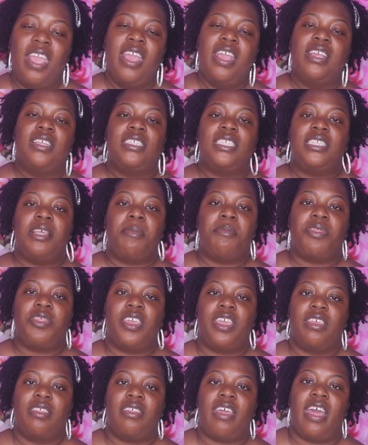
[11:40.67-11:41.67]

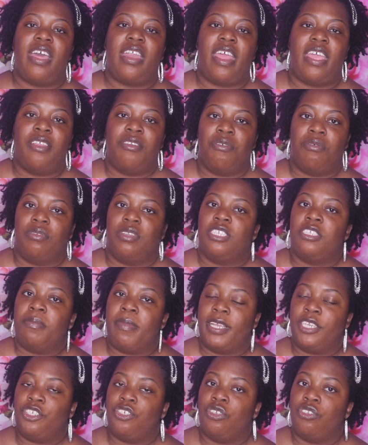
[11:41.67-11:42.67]
Something that I notice
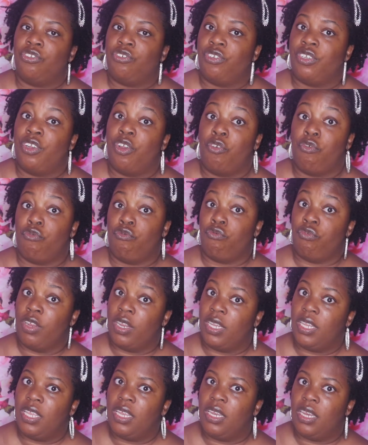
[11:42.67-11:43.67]
my children
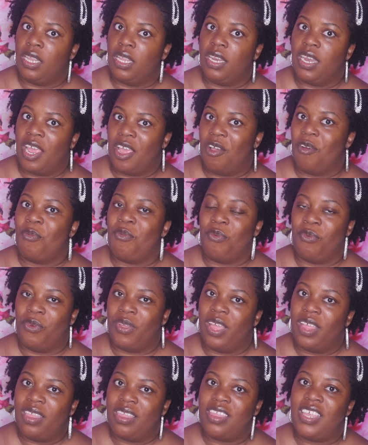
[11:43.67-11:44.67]
really need help
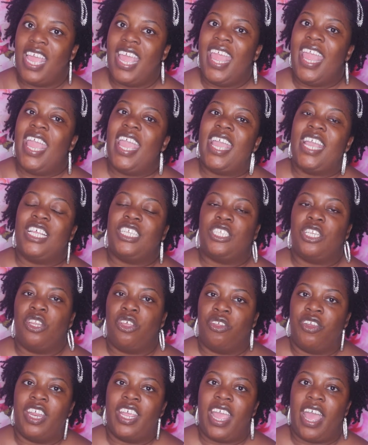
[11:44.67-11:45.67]
with is
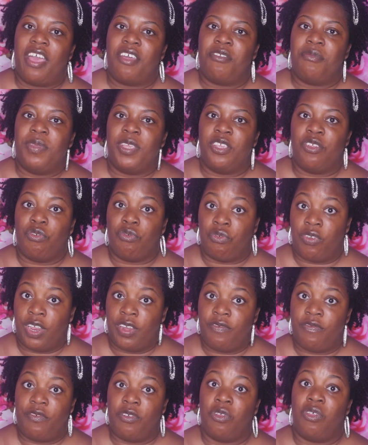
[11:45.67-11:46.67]
learning how to be
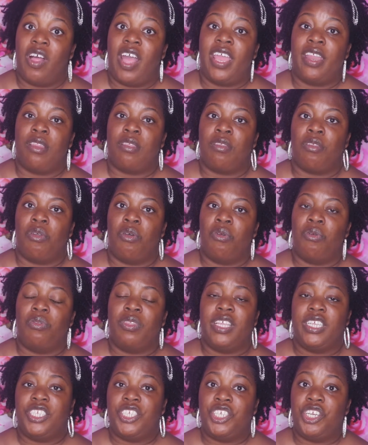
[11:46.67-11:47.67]
grateful. And so
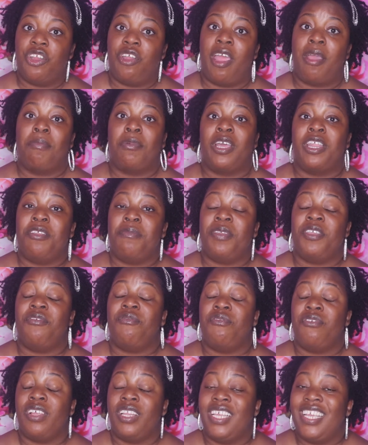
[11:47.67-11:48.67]
this year I'm going to be
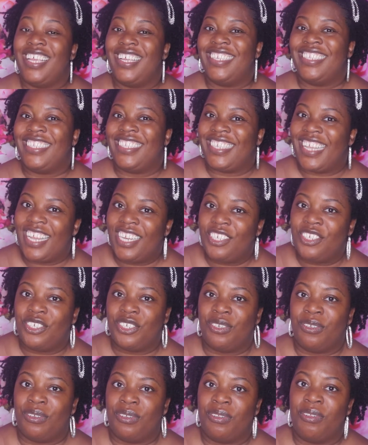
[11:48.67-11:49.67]
really
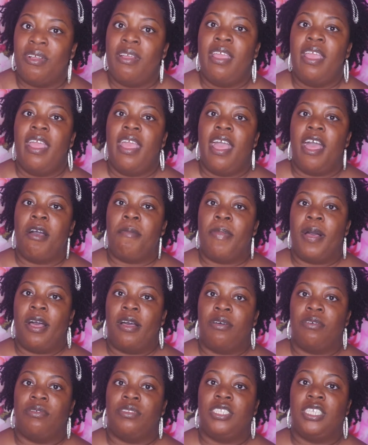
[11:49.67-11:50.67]
intentional
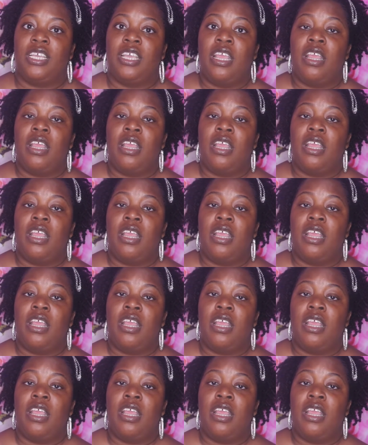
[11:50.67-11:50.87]
about